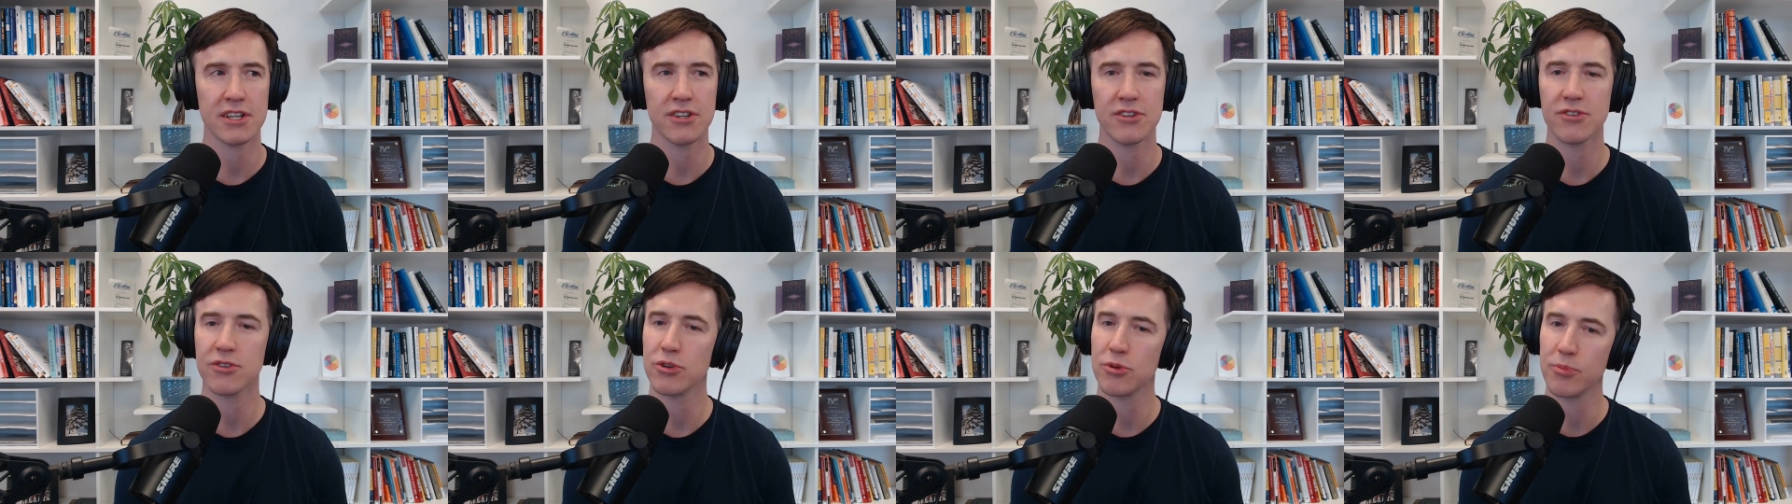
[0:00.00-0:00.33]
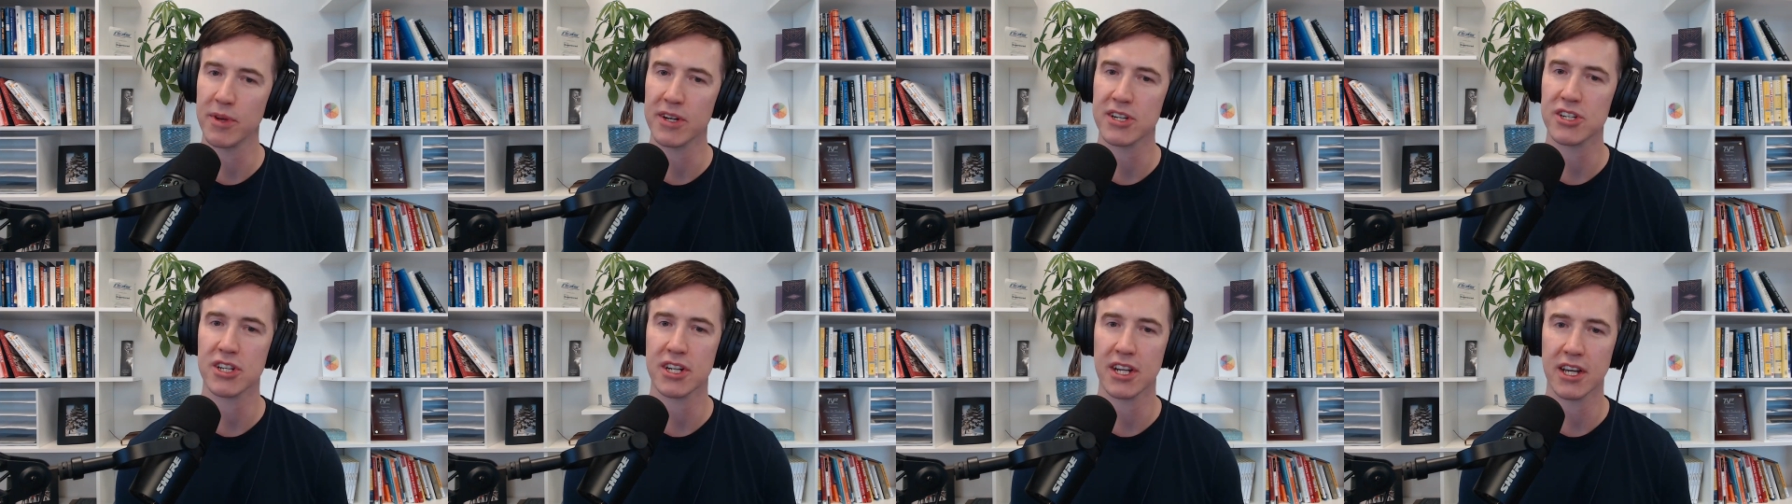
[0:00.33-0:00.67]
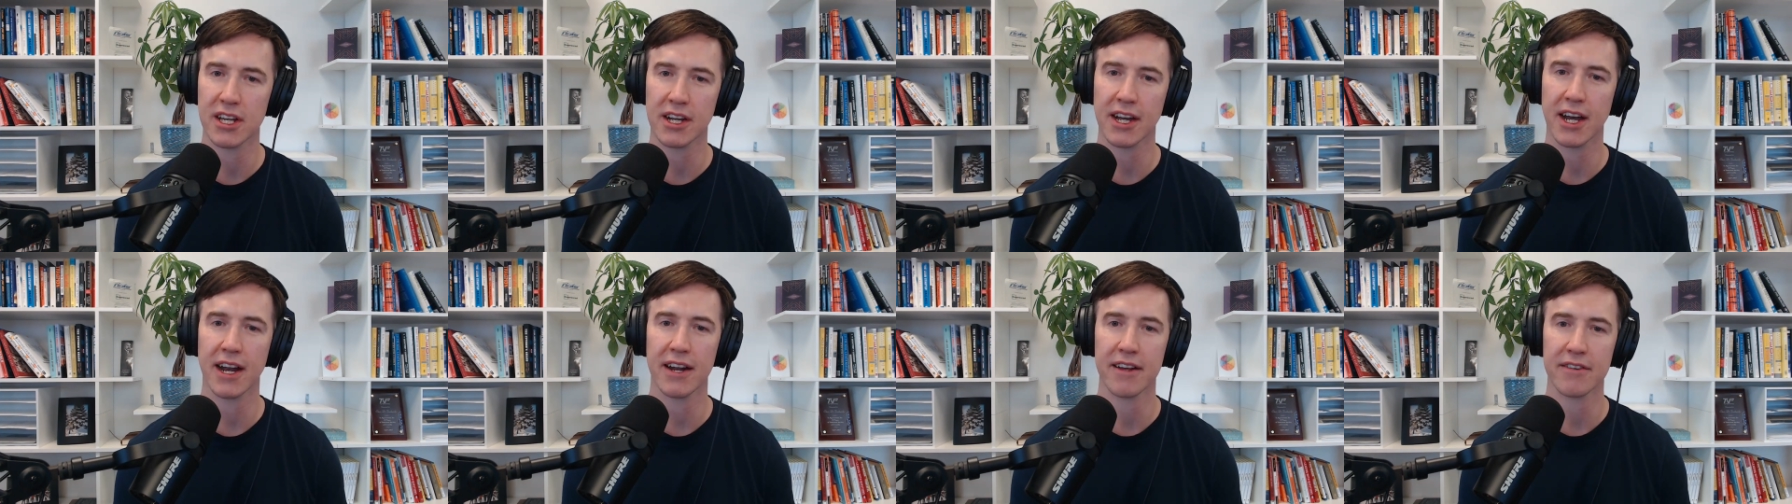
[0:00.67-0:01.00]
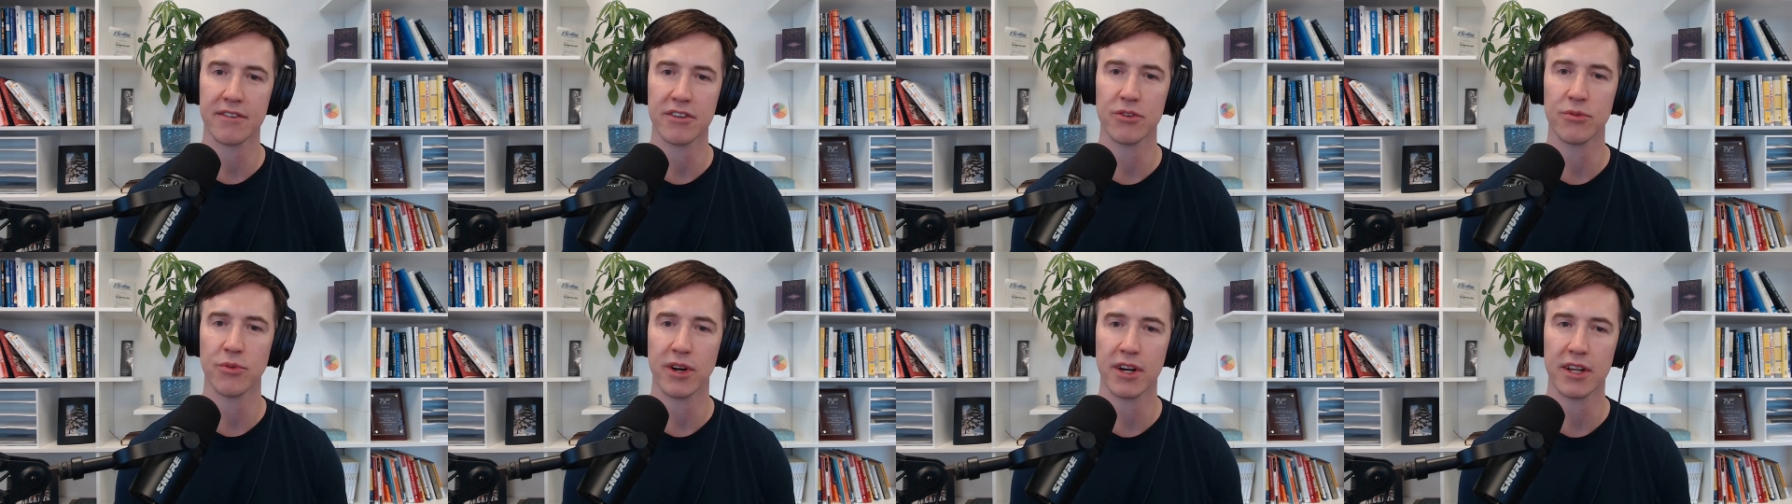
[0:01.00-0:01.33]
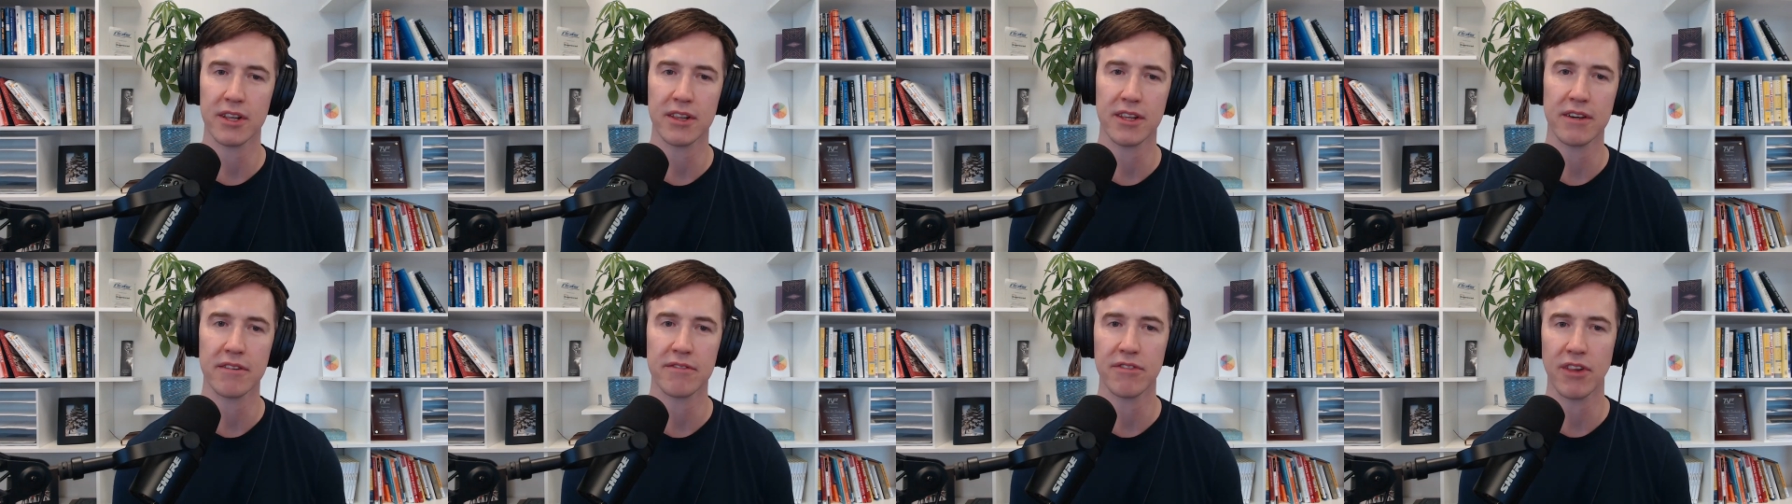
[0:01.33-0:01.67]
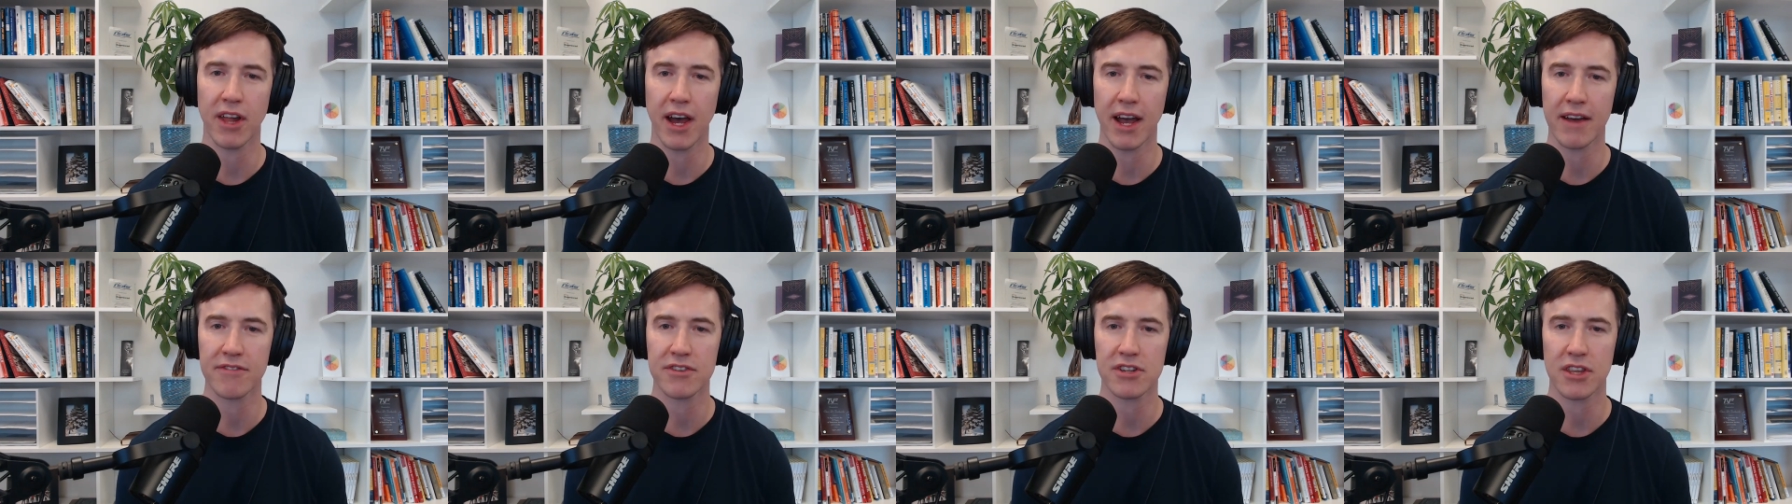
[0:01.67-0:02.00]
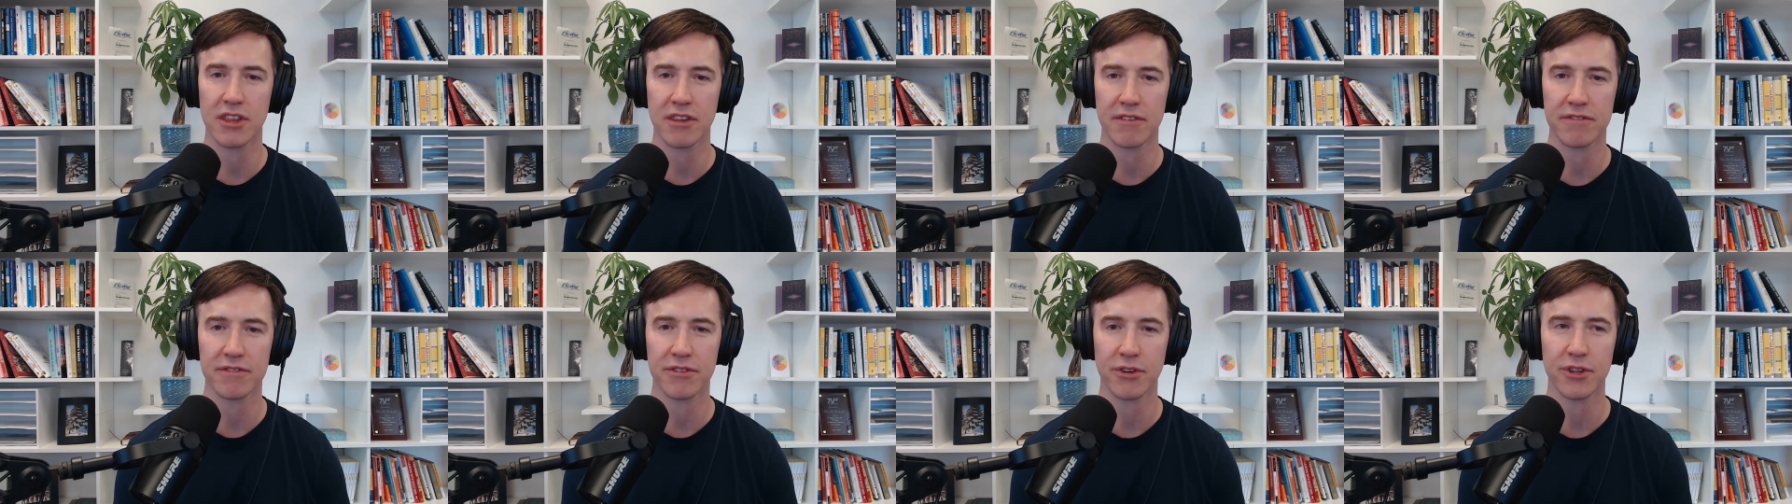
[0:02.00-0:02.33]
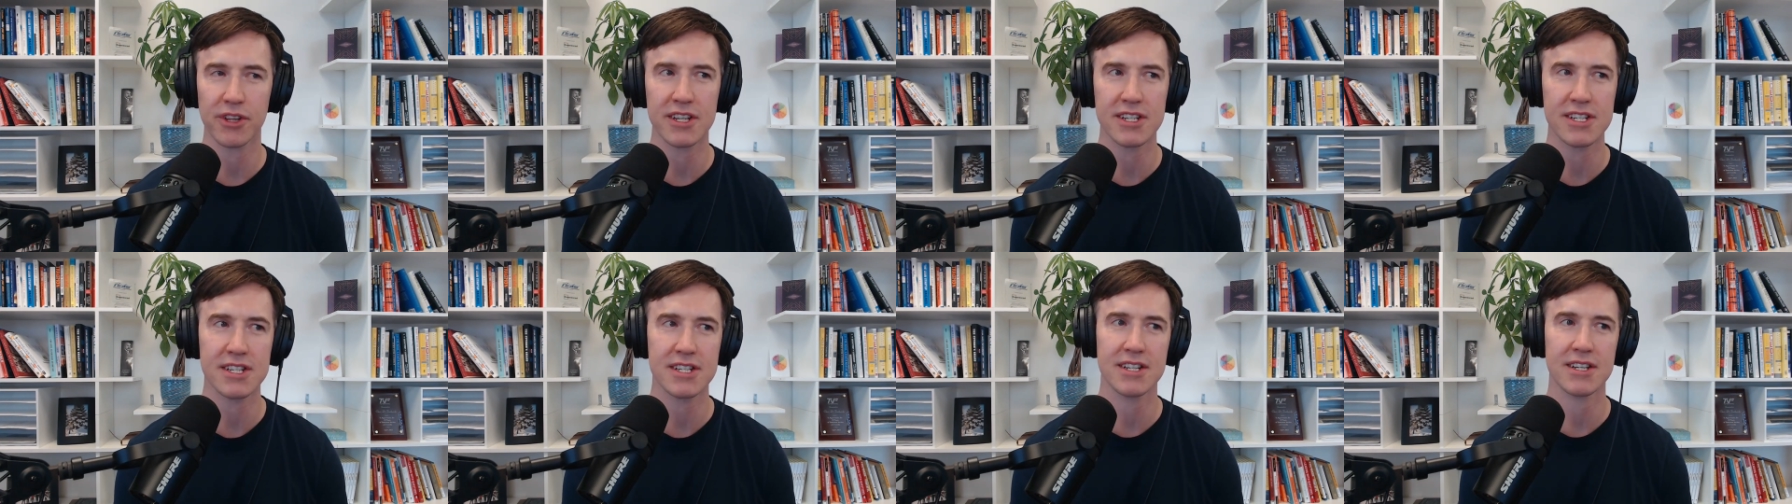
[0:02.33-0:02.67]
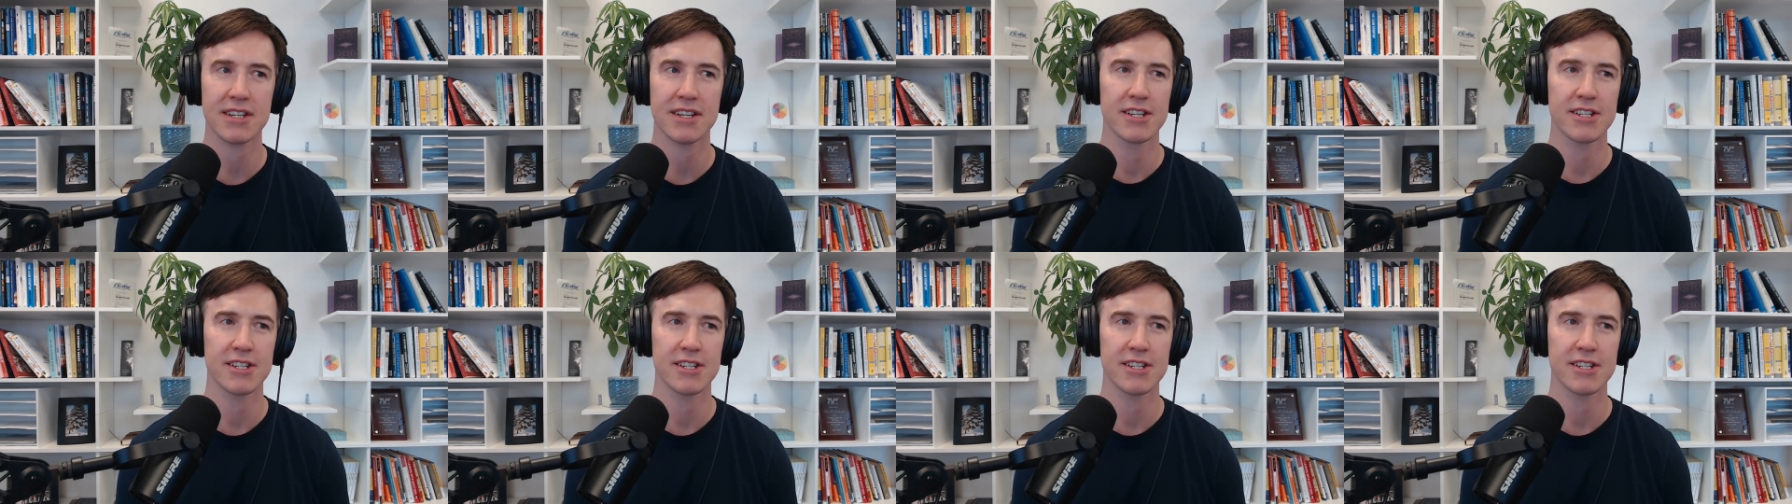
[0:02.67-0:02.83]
You mentioned it kind of you want to live life to the fullest.